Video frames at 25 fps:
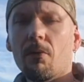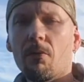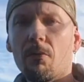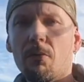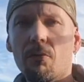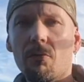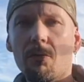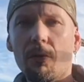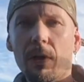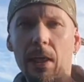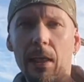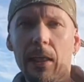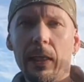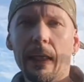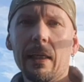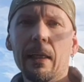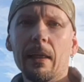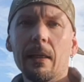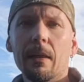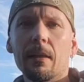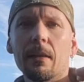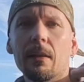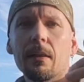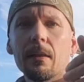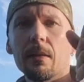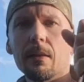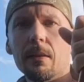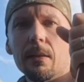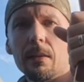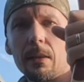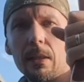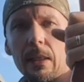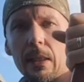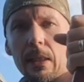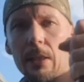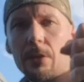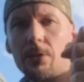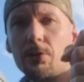really
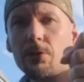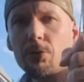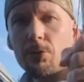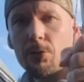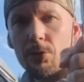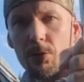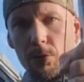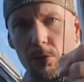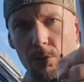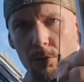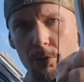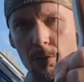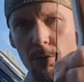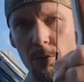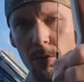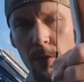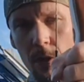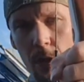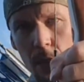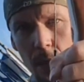need to do